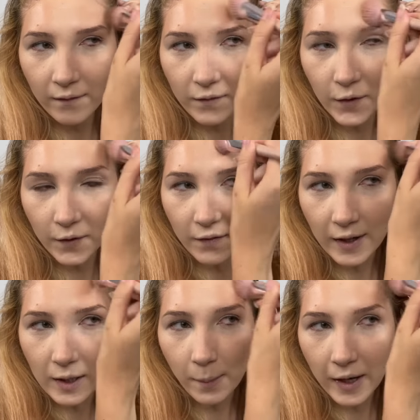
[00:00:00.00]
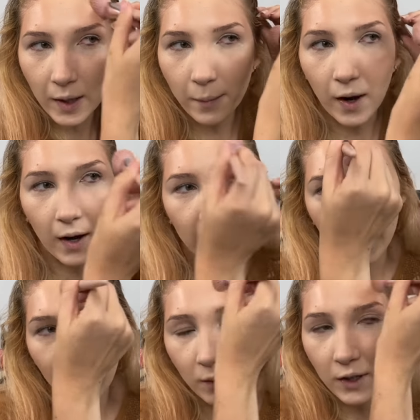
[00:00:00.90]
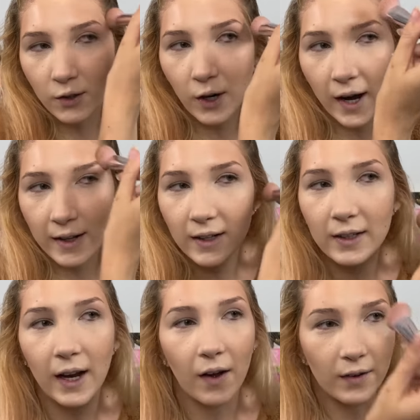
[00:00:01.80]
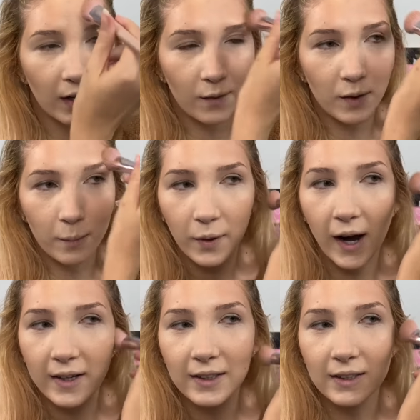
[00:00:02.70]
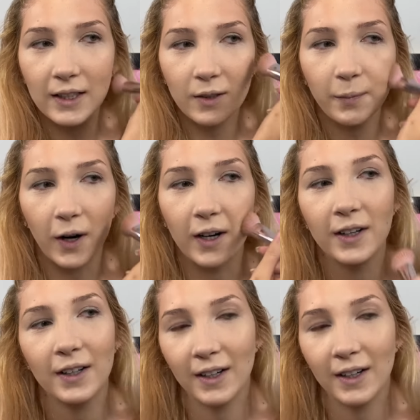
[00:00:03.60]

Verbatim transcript: full face of makeup on, and I want to try this out, and I want to practice this part.